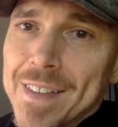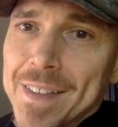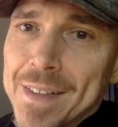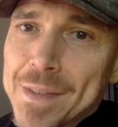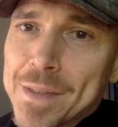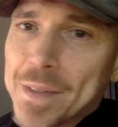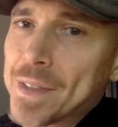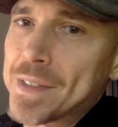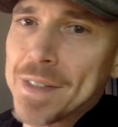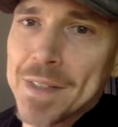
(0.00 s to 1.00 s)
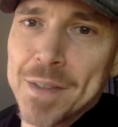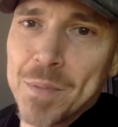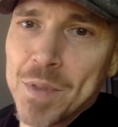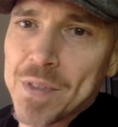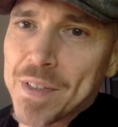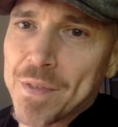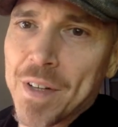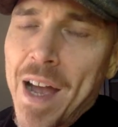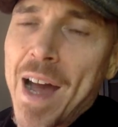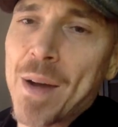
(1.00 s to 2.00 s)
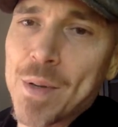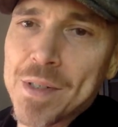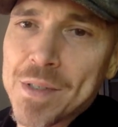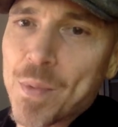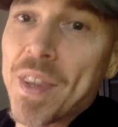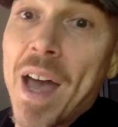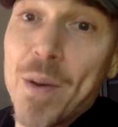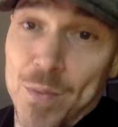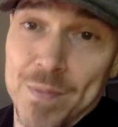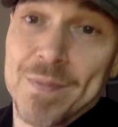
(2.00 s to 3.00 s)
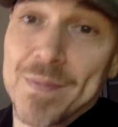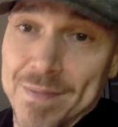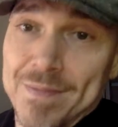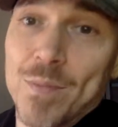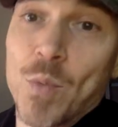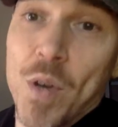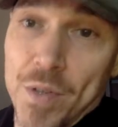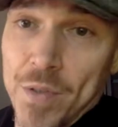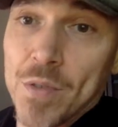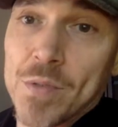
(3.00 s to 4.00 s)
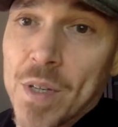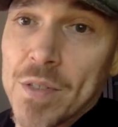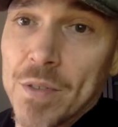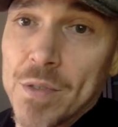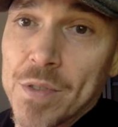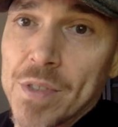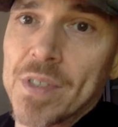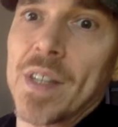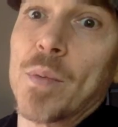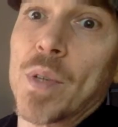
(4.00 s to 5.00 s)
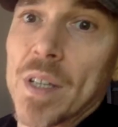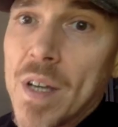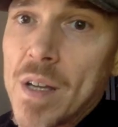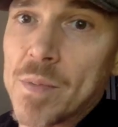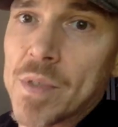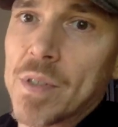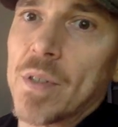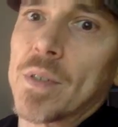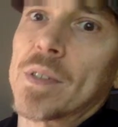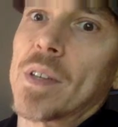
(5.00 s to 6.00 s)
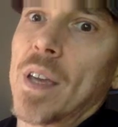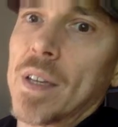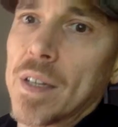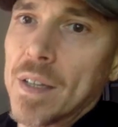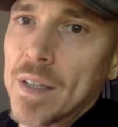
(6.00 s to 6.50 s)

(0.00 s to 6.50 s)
So you're listening to music for hours without one of those resolutions, and then when it comes, it's like